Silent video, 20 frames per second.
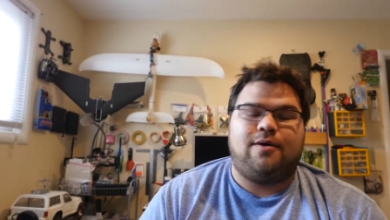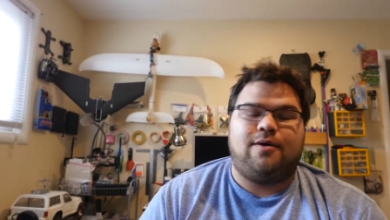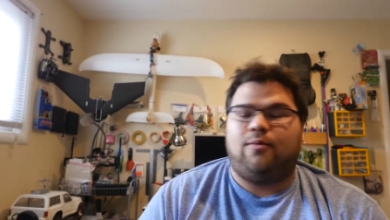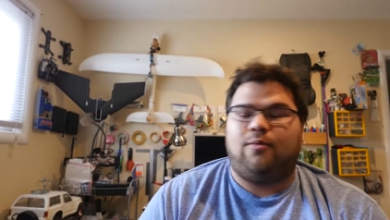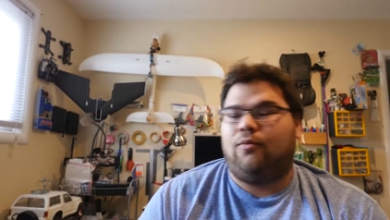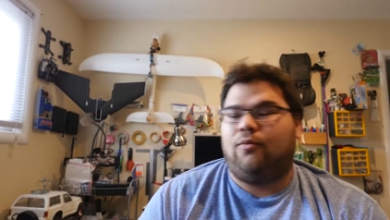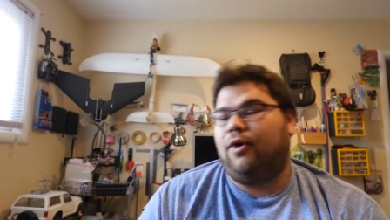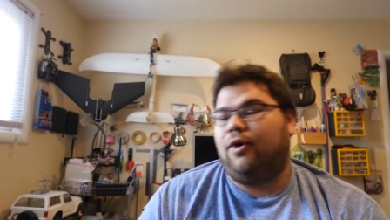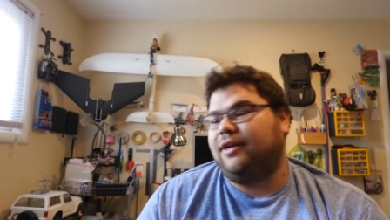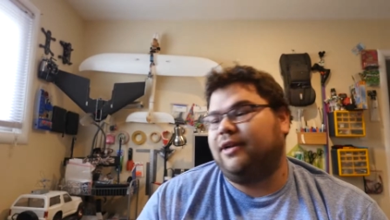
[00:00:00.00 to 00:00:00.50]

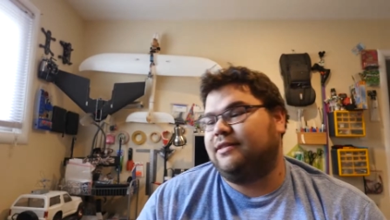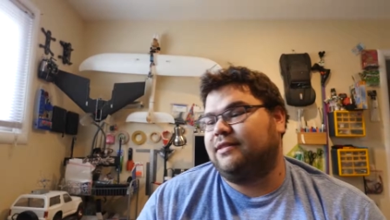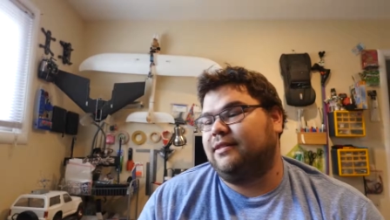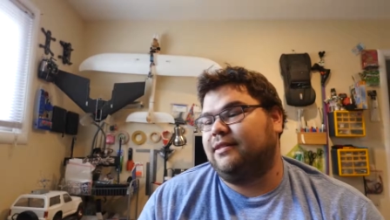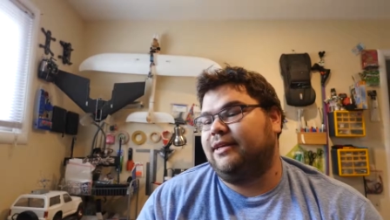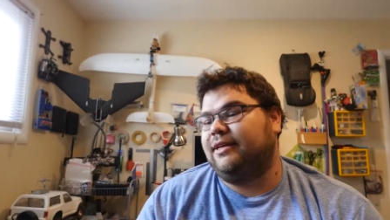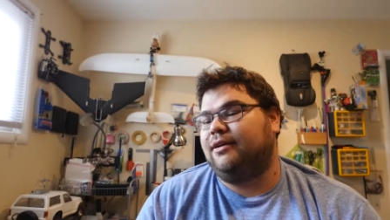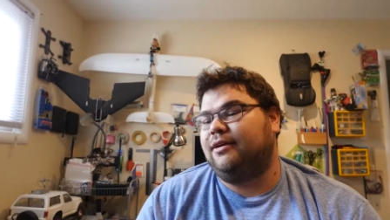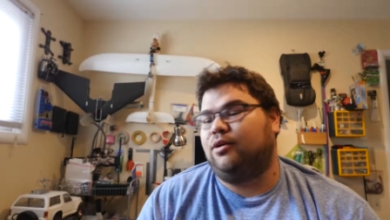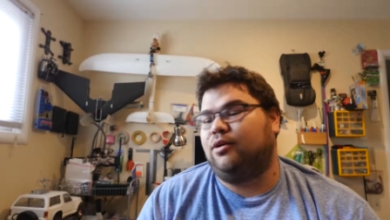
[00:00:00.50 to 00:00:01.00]
what is
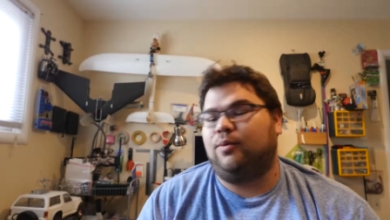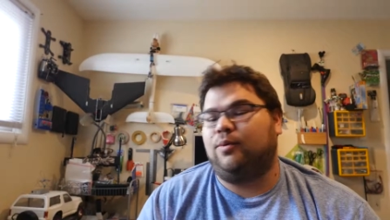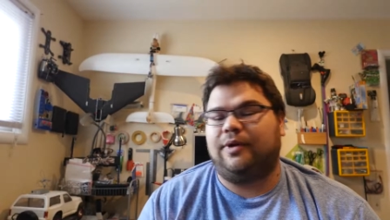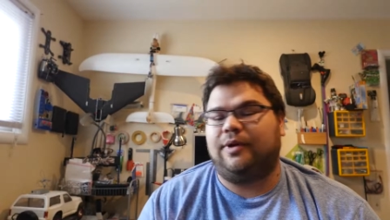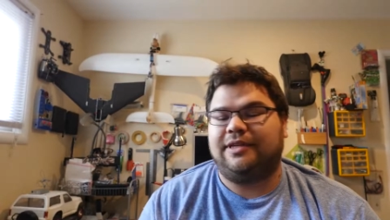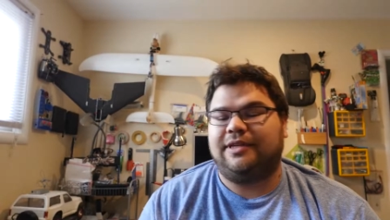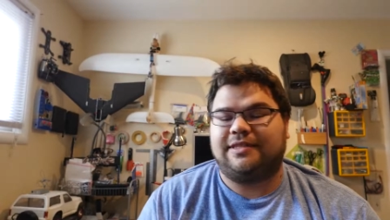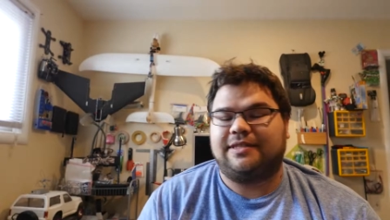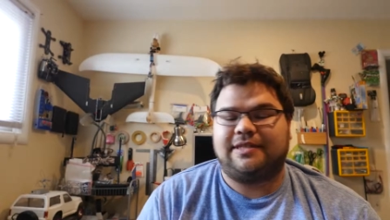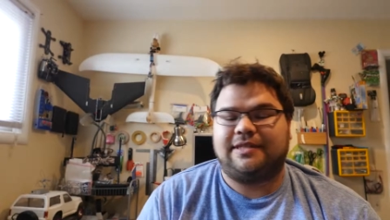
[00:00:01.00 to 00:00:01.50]
legal, what
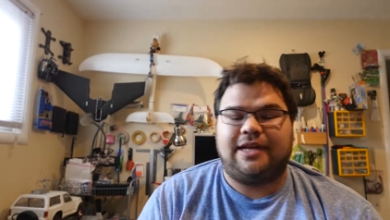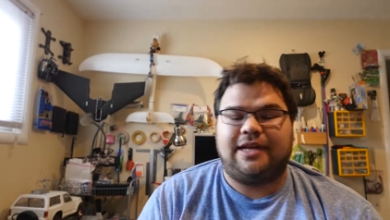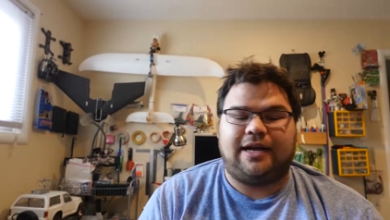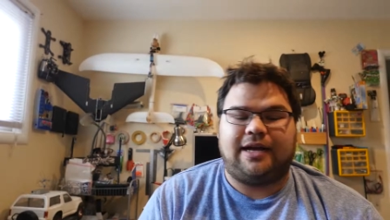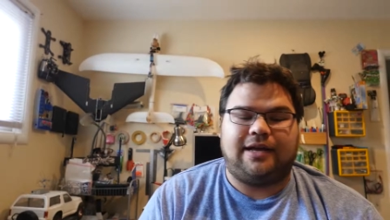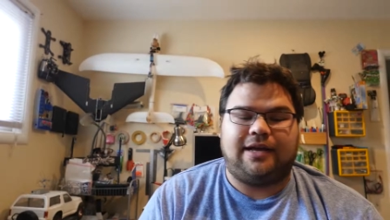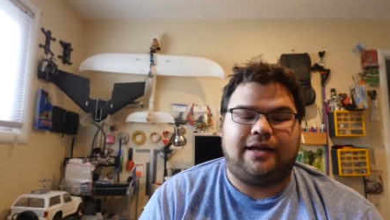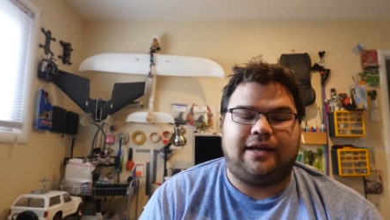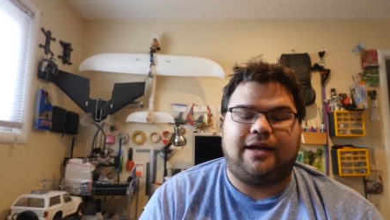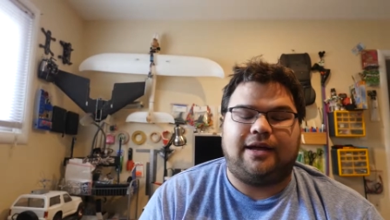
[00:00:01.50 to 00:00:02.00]
is
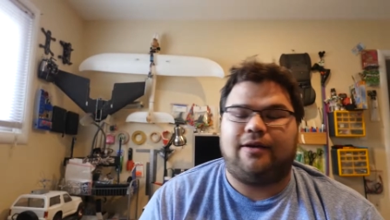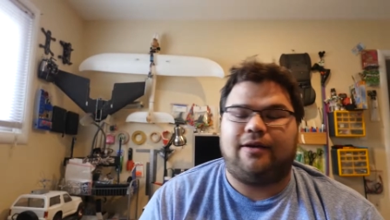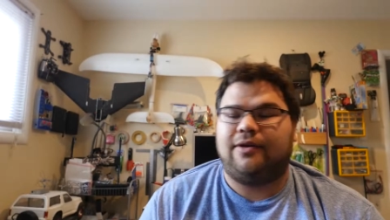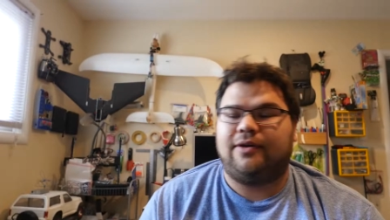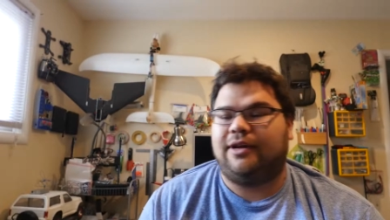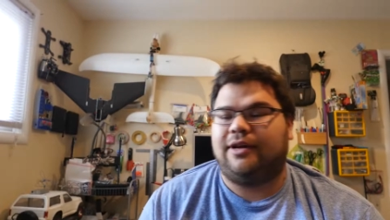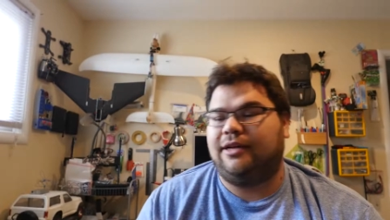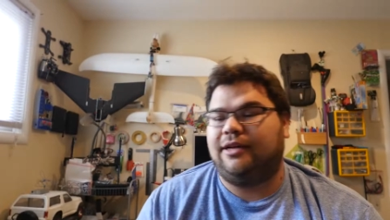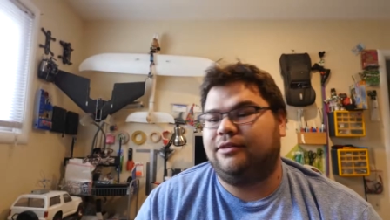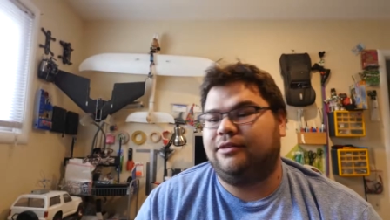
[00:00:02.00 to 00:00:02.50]
not, how
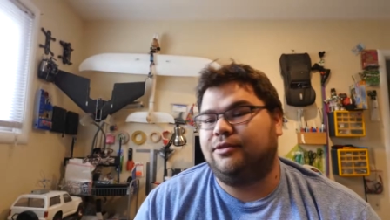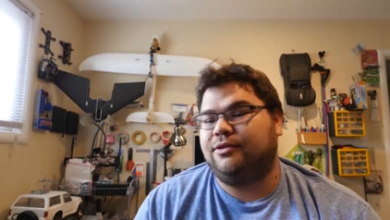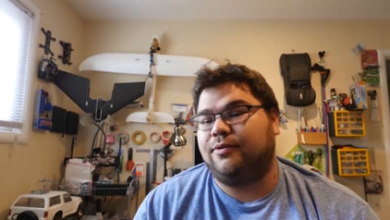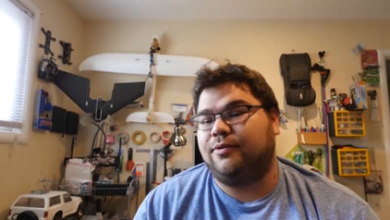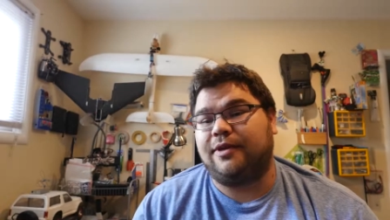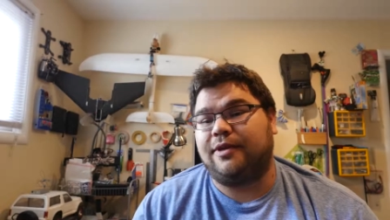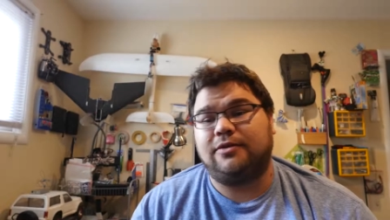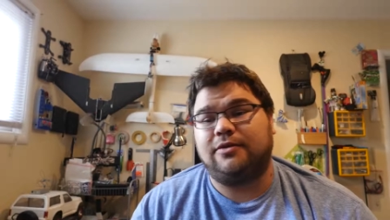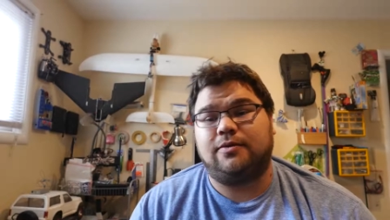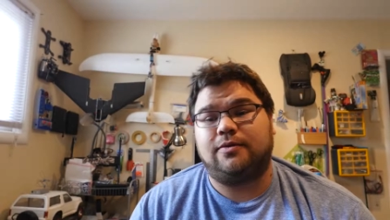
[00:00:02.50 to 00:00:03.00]
can I do
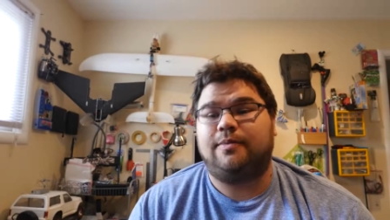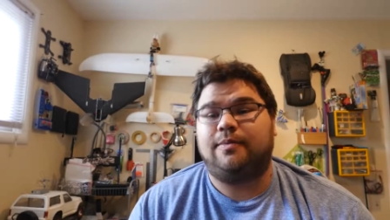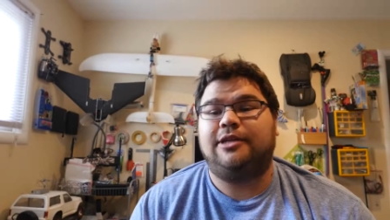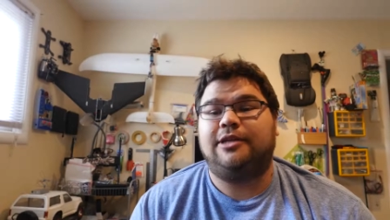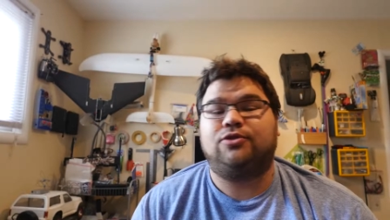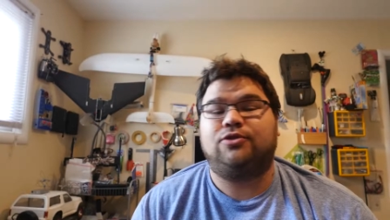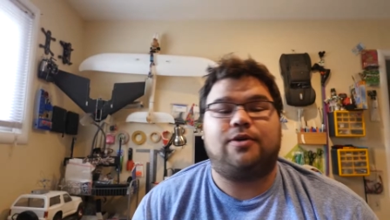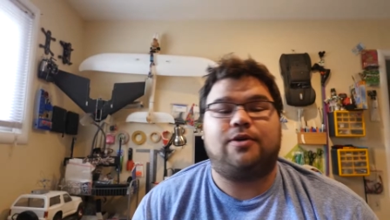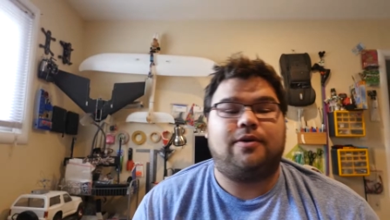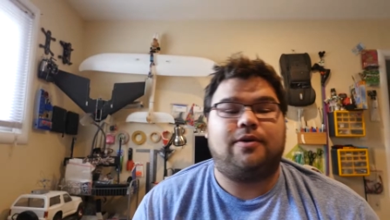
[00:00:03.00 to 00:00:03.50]
things with my
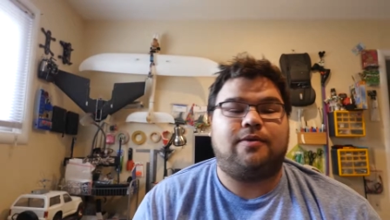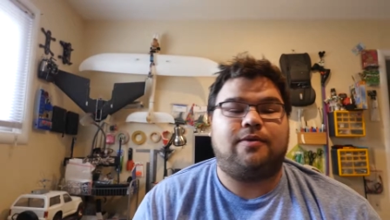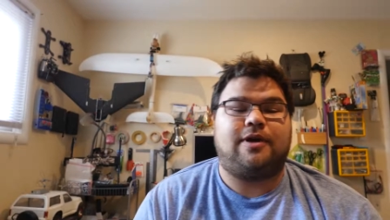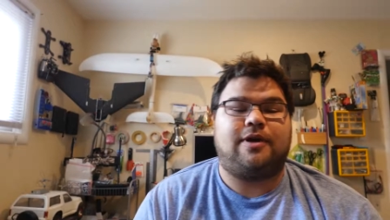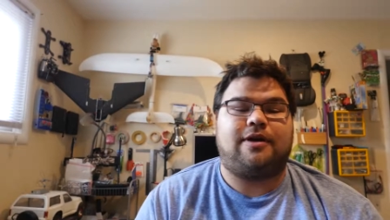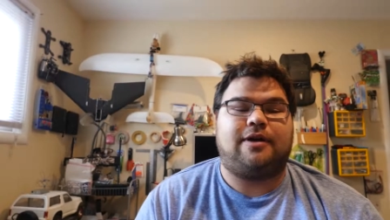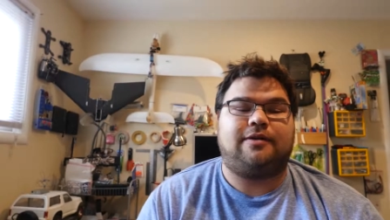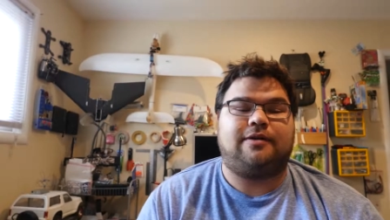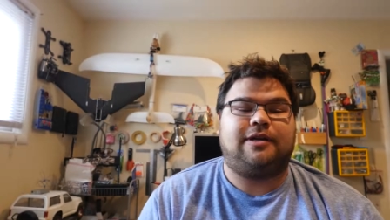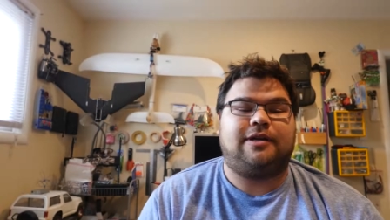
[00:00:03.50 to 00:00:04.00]
drone,
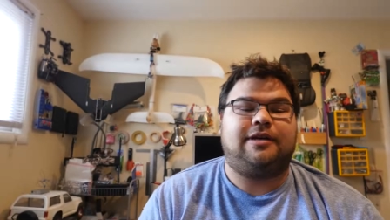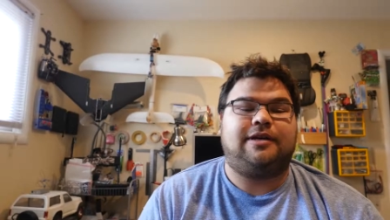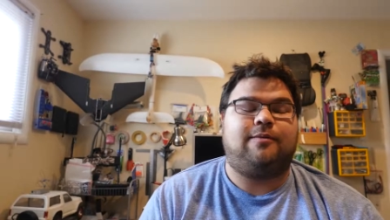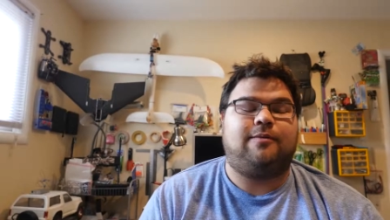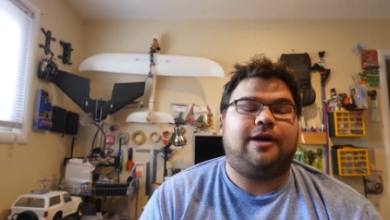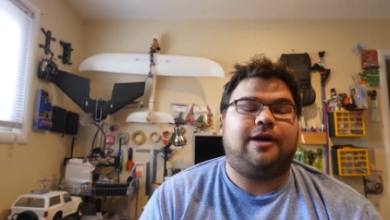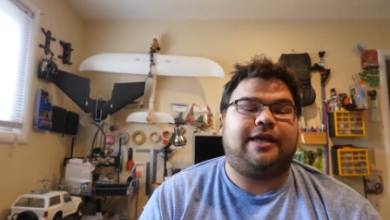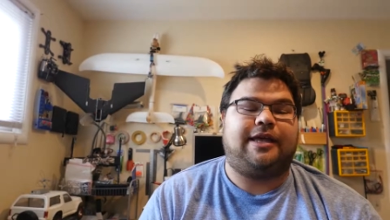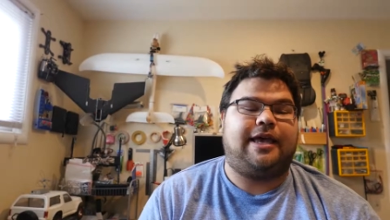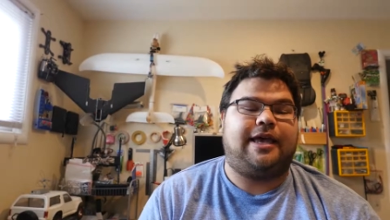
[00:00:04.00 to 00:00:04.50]
how can I,
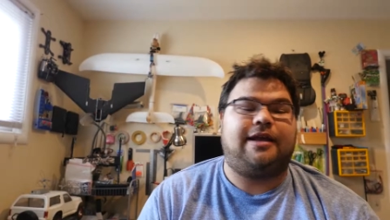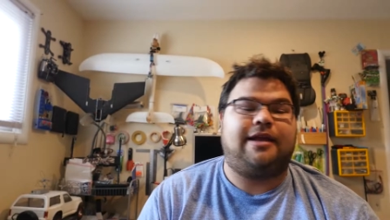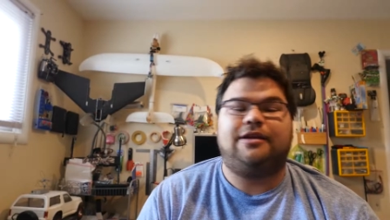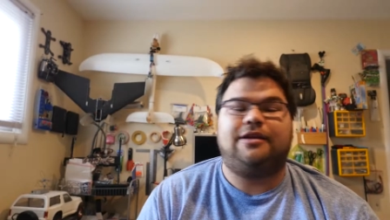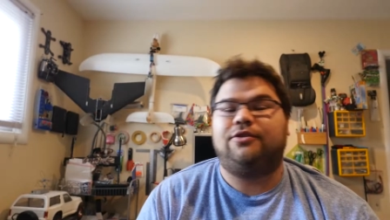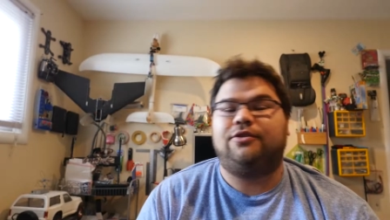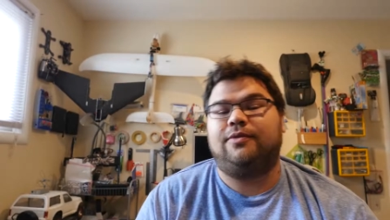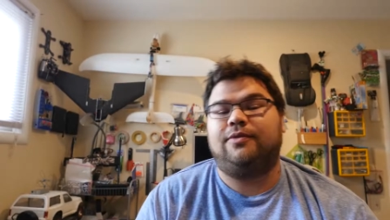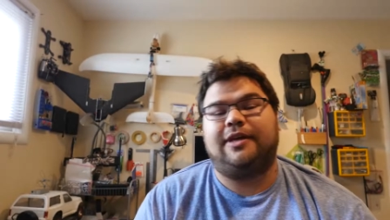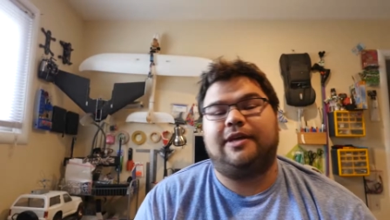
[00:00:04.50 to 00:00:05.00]
why can't I
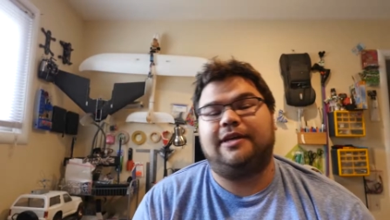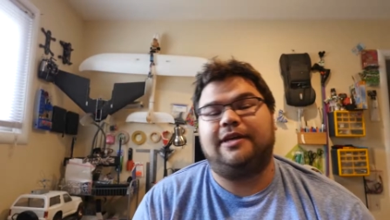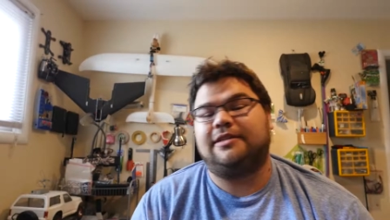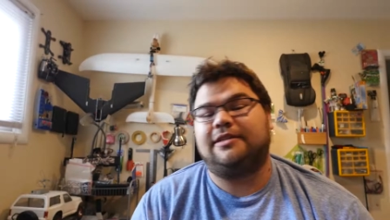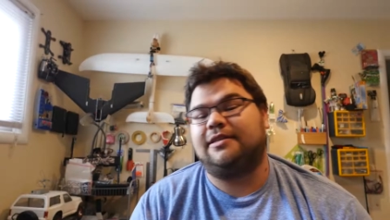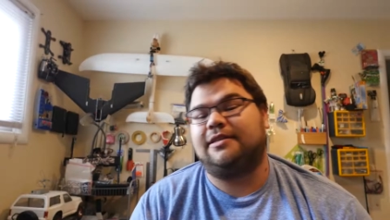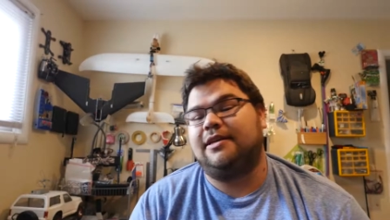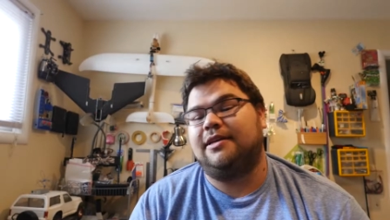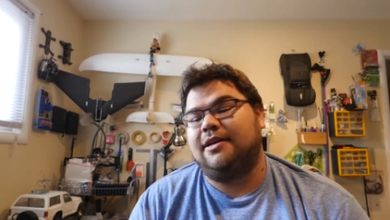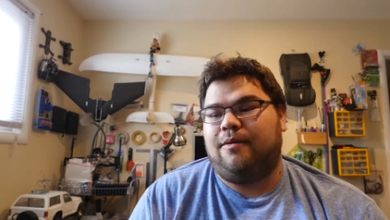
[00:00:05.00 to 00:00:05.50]
do
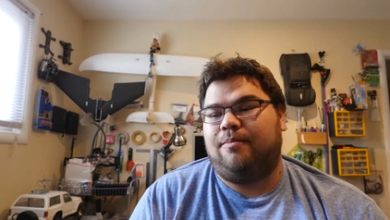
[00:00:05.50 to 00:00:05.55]
this?